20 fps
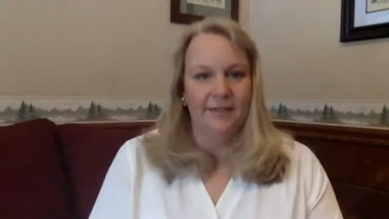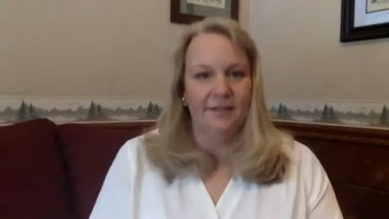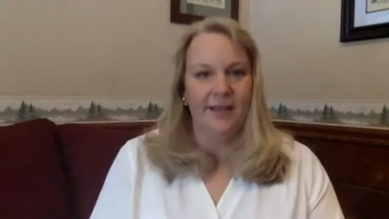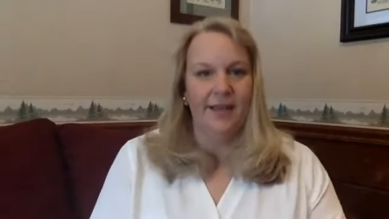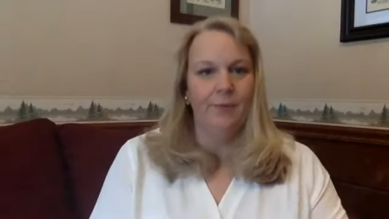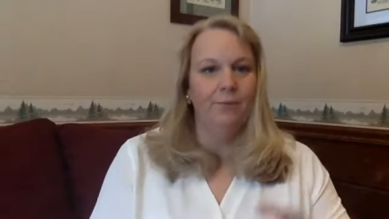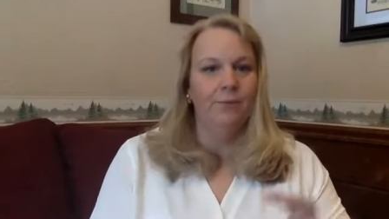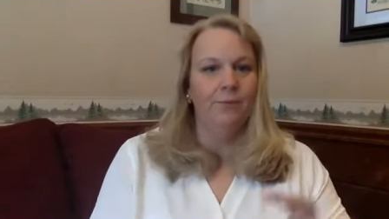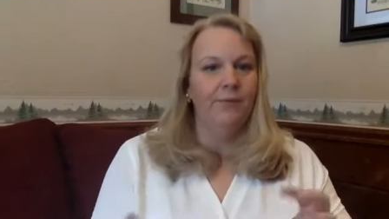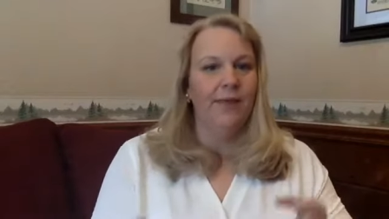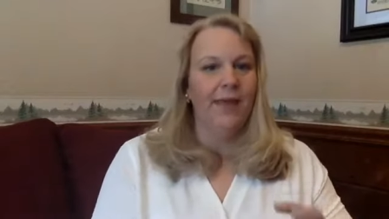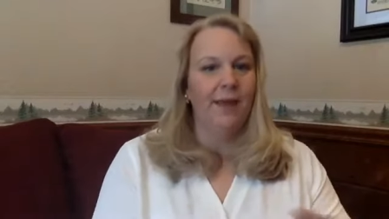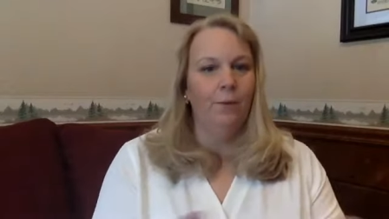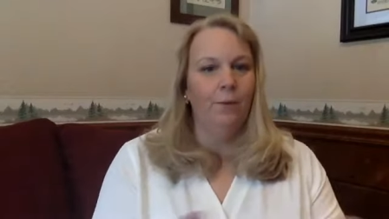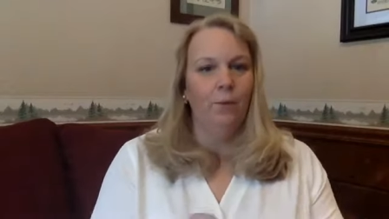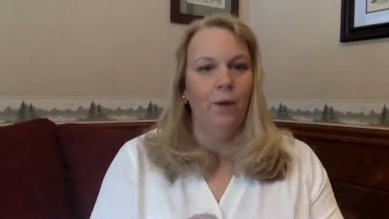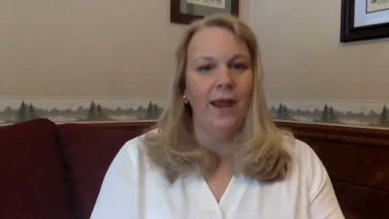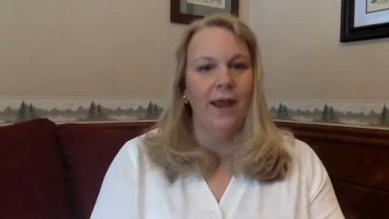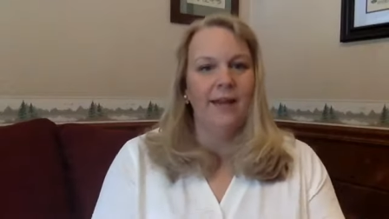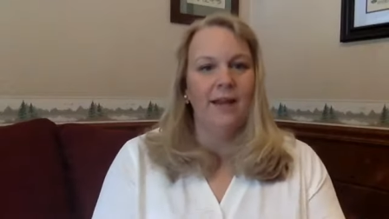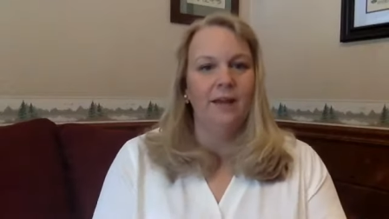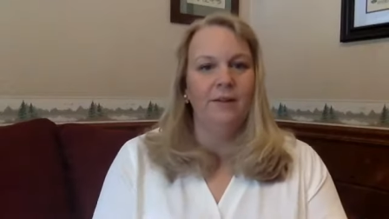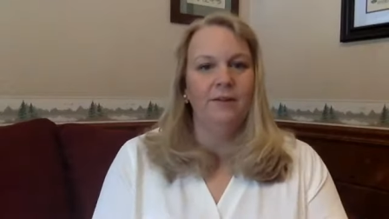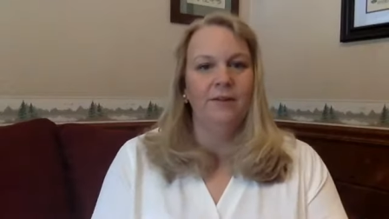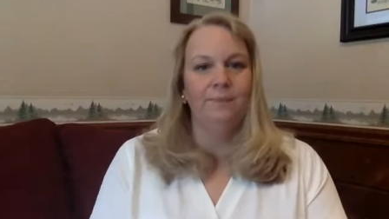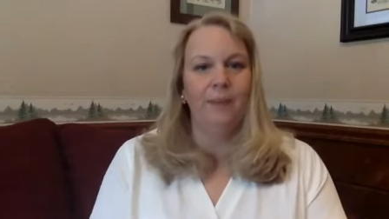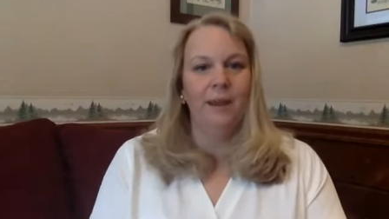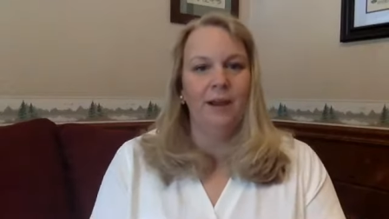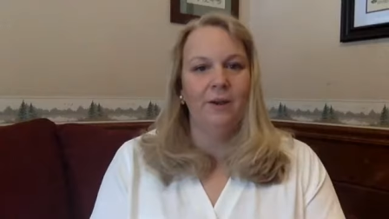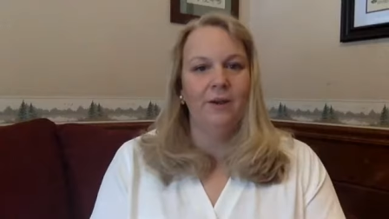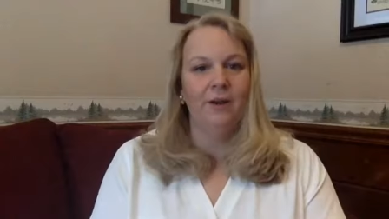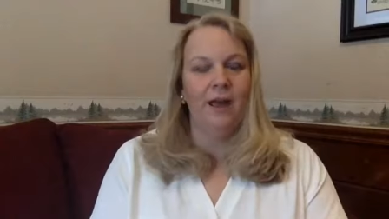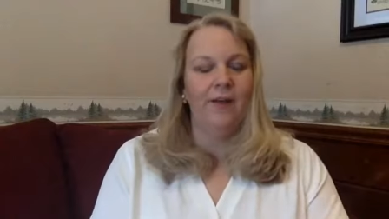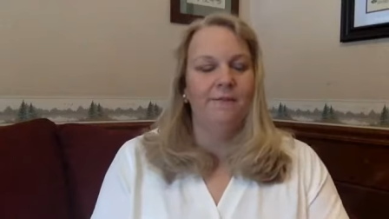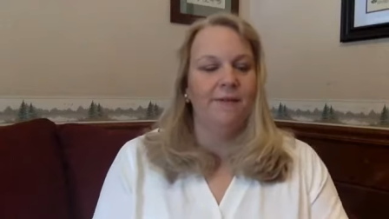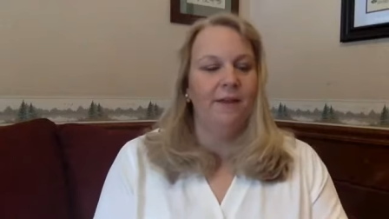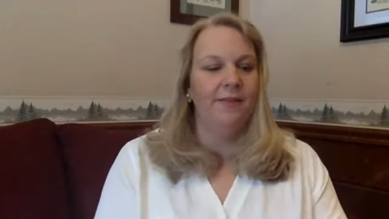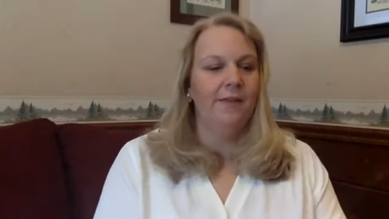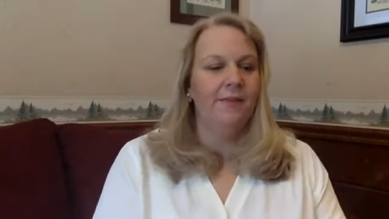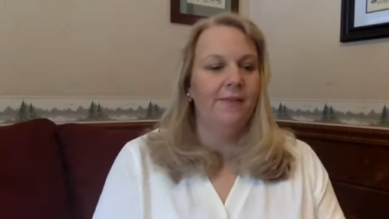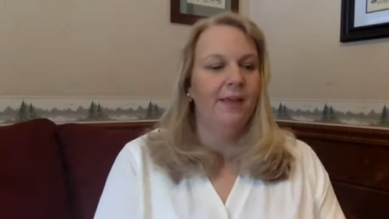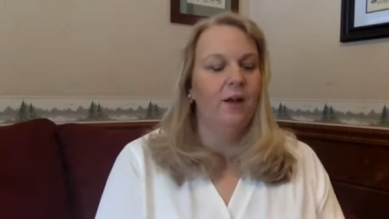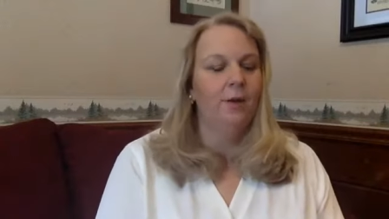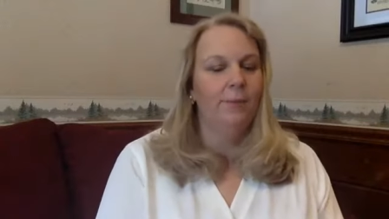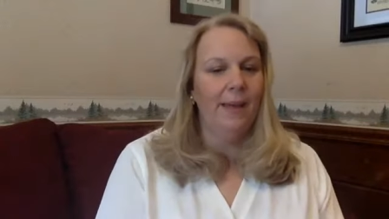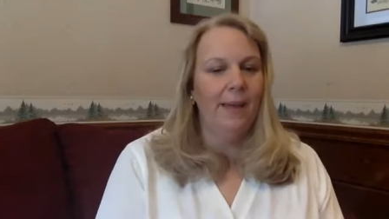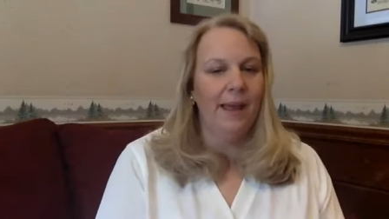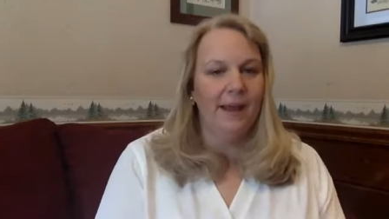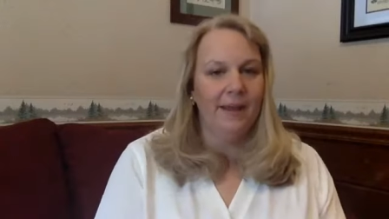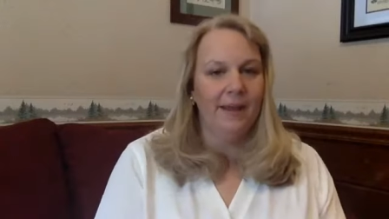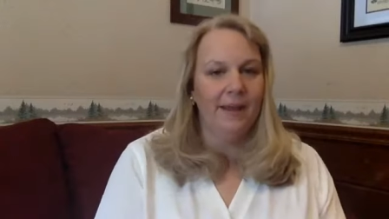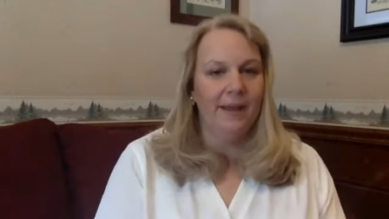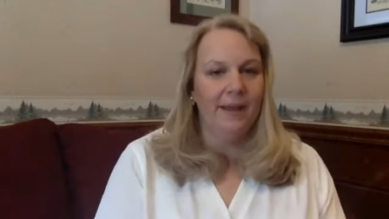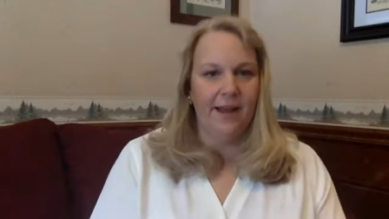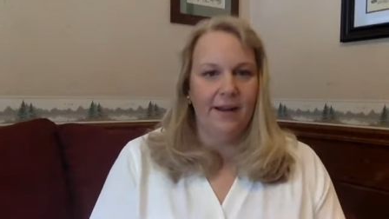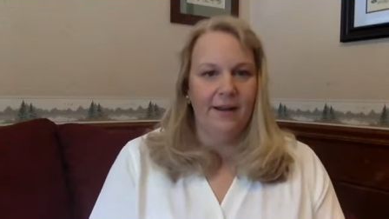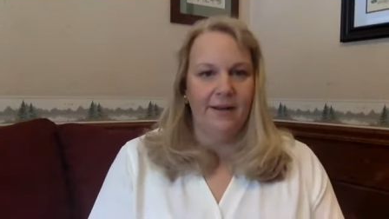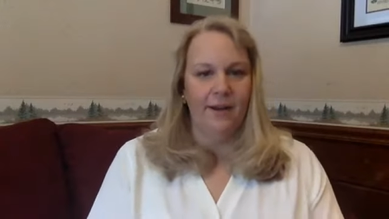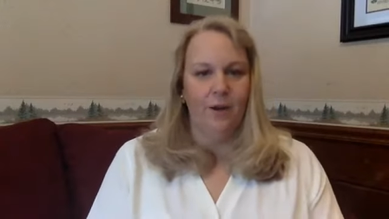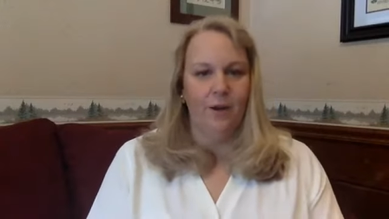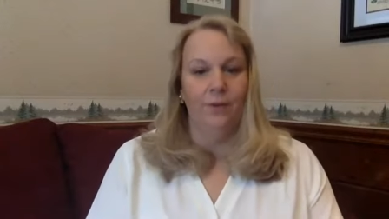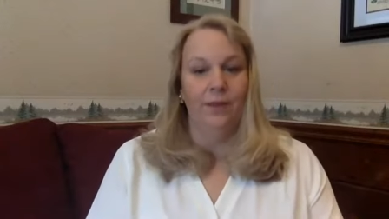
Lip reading: They write a paragraph and then they go back and they edit it,